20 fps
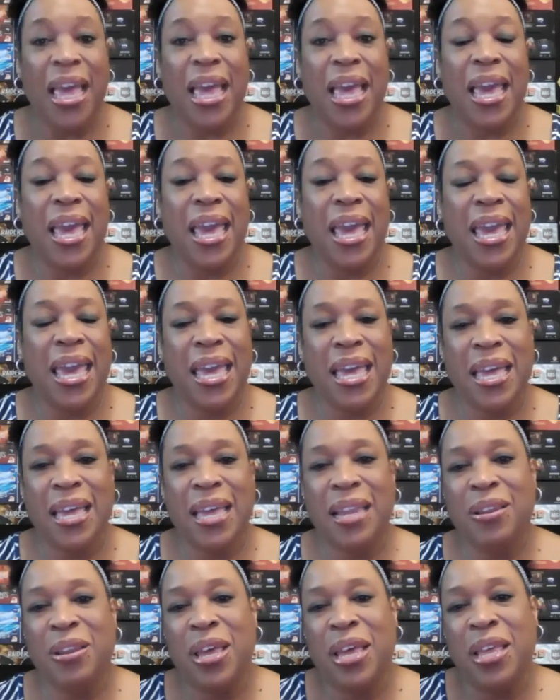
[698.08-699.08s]

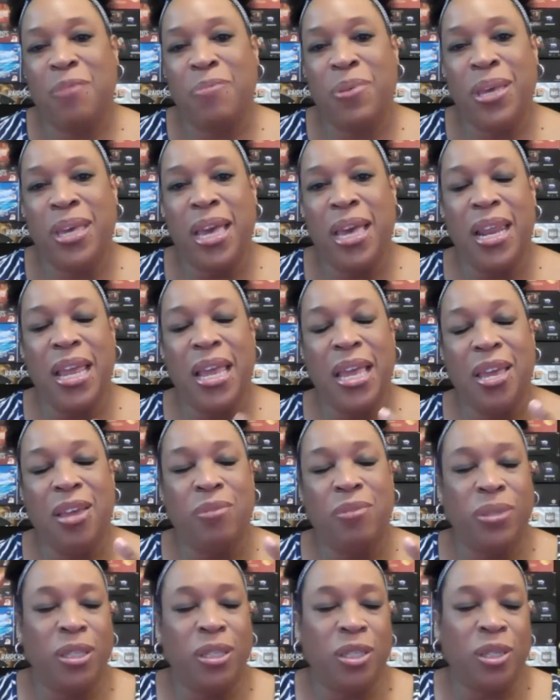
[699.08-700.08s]
And in the beginning, it
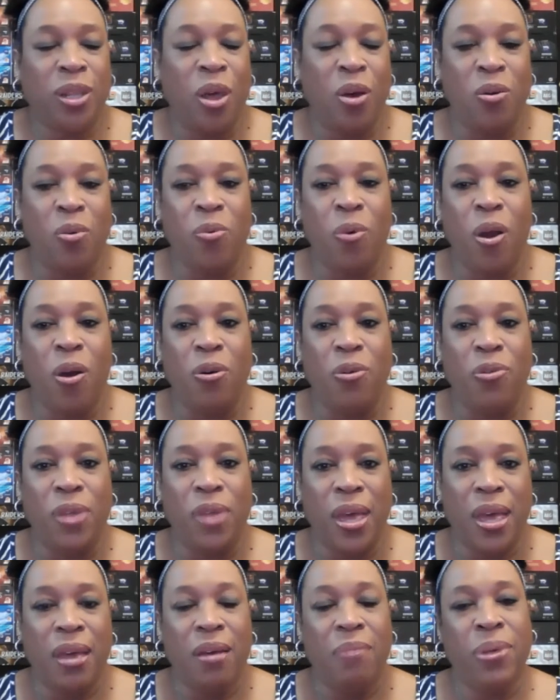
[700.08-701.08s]
was a slow growth.
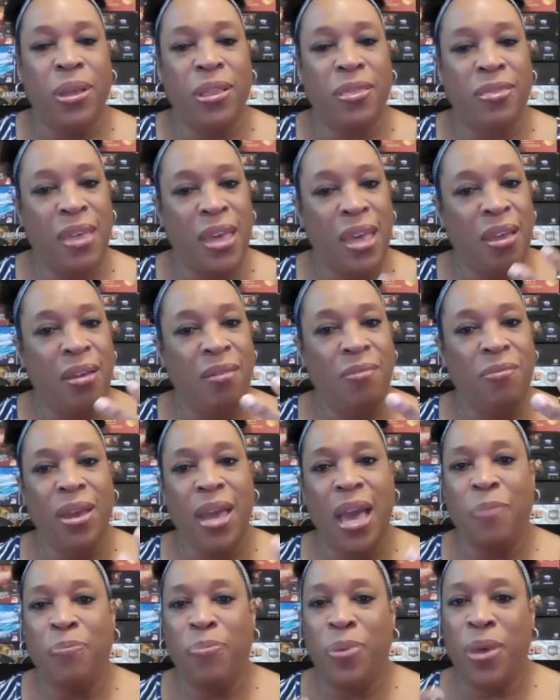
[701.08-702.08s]
But then we
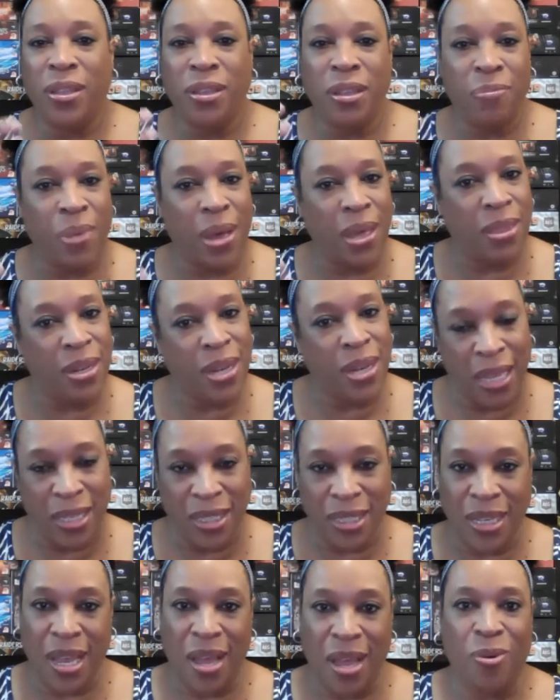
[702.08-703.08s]
got picked up by the Dice
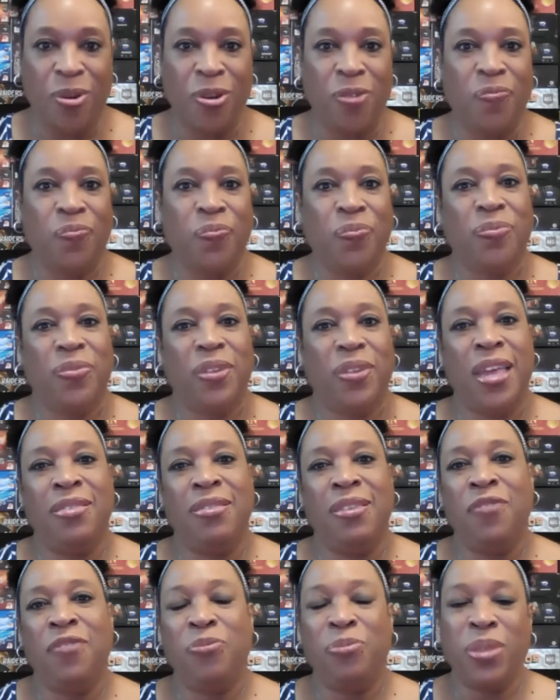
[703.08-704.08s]
Tower. And
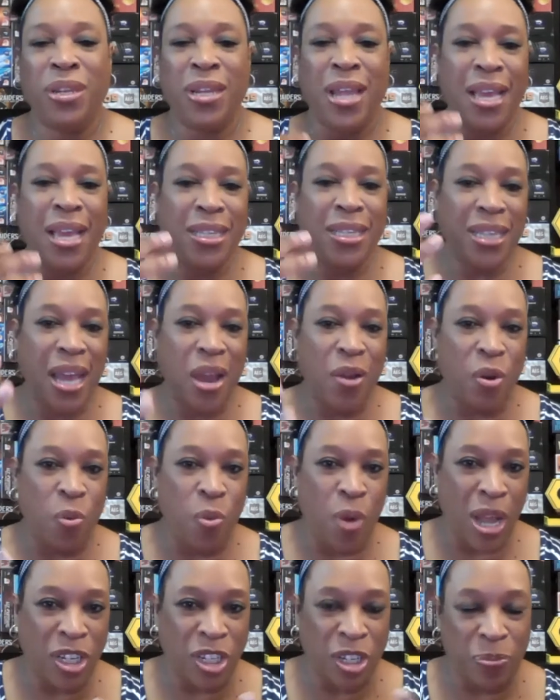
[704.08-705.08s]
then from the Dice Tower,
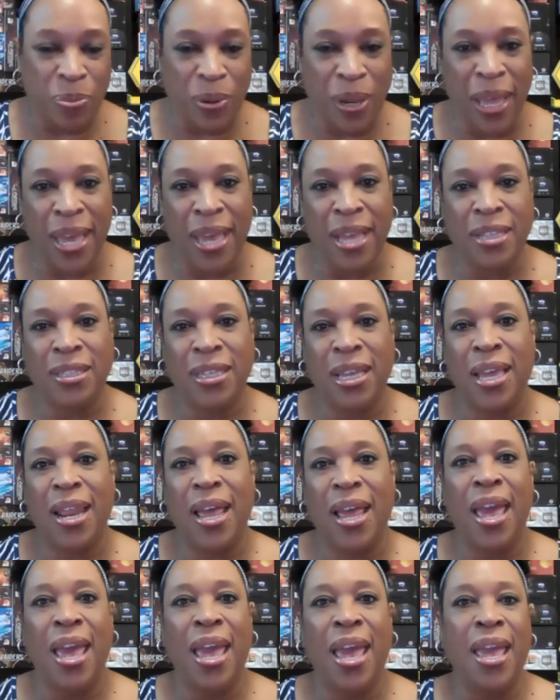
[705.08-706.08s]
Watch It Played said,
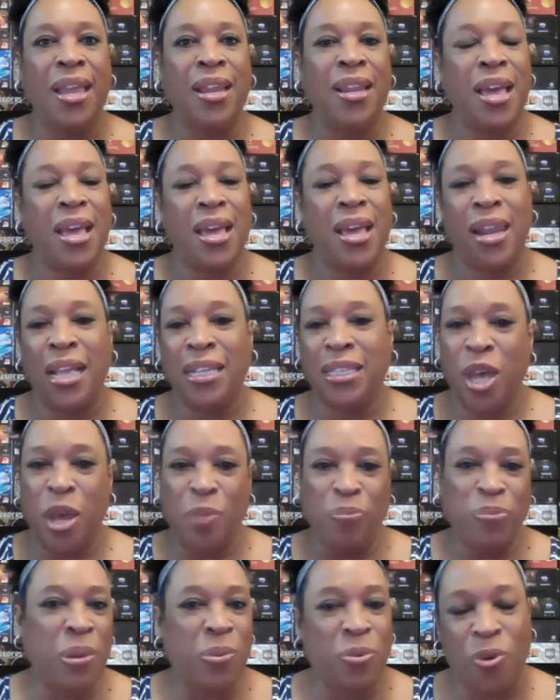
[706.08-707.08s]
hey, let's
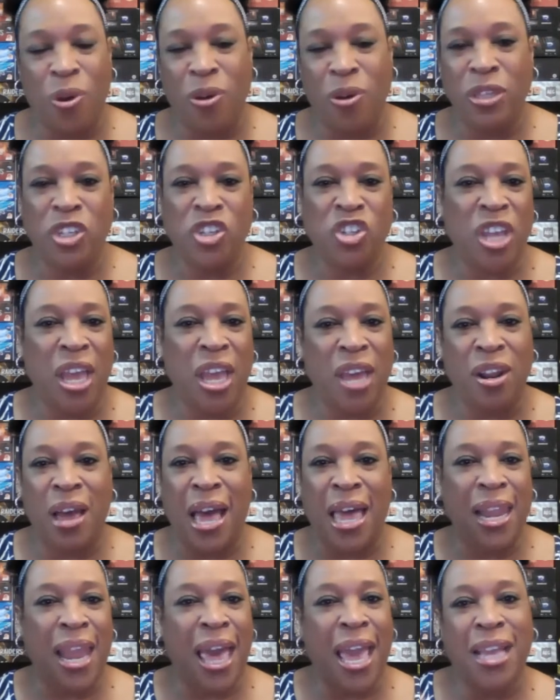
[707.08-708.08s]
help them grow this channel. I
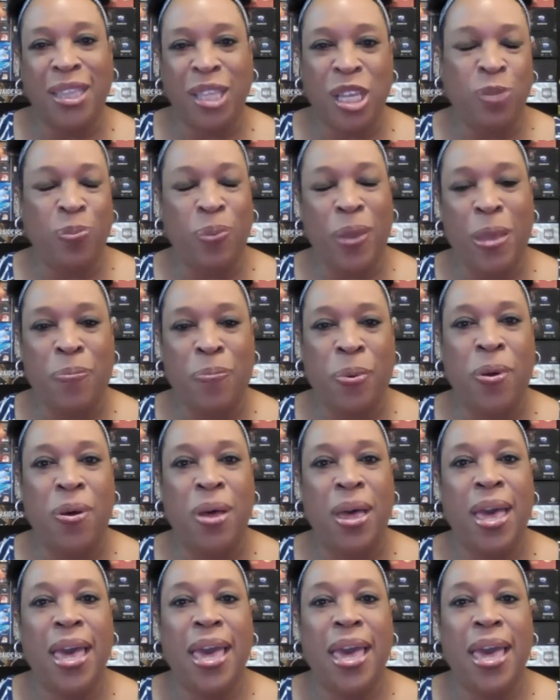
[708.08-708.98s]
like these people.